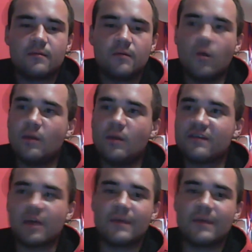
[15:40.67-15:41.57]
Always
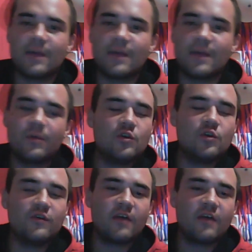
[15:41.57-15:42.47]
coming up with a
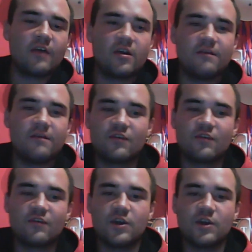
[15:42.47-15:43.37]
new cell phone
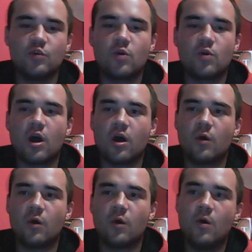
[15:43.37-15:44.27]
device or a new
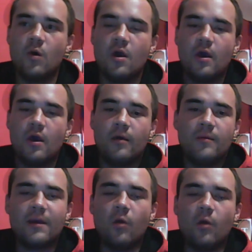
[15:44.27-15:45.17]
car, or
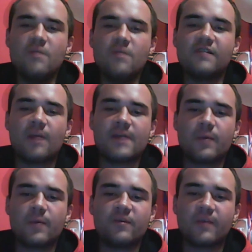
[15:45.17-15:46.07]
but always
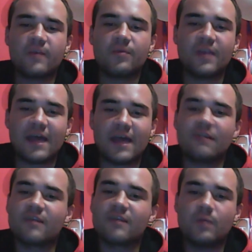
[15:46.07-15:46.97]
coming up with something
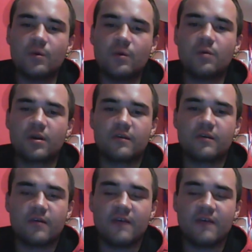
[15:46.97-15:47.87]
else that we would want
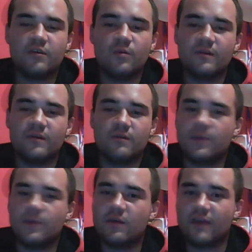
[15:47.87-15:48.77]
as humans.
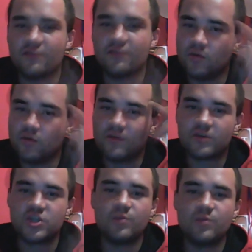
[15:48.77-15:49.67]
Because as humans are
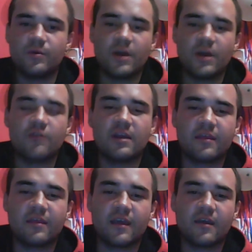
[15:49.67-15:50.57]
stupid, we don't really
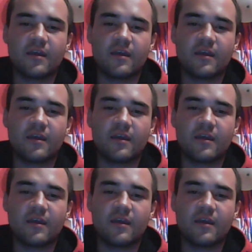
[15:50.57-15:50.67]
think.